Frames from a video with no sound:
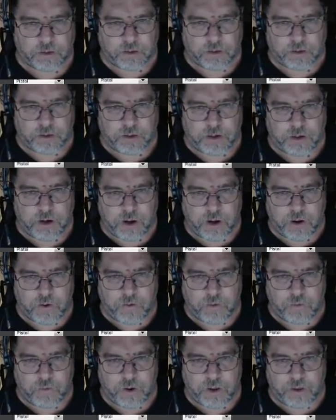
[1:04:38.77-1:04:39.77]

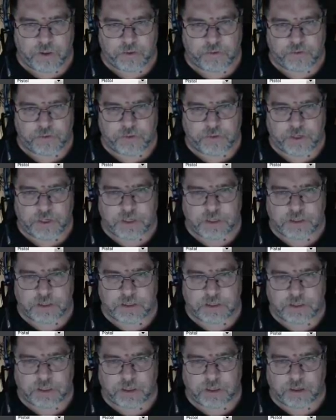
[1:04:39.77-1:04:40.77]
no
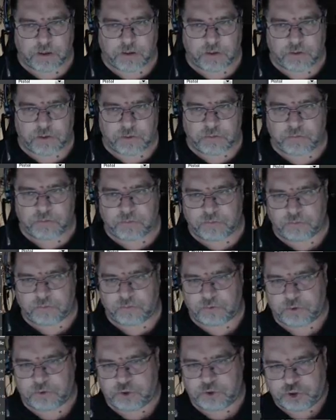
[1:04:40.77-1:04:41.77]
then
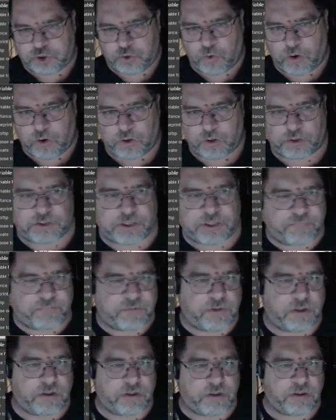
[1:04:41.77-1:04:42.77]
do all our stuff for
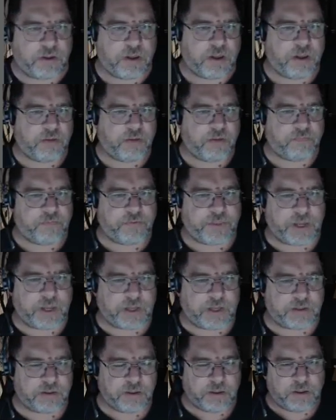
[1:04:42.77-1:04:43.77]
the for
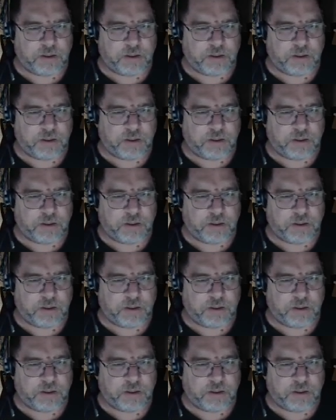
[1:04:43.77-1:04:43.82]
that